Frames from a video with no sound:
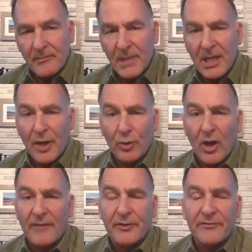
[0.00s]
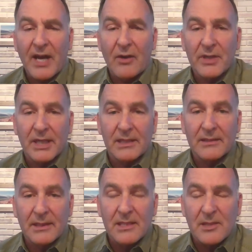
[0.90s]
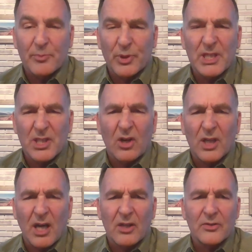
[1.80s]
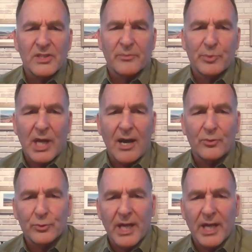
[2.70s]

they were often found in some pretty dull colors of brown,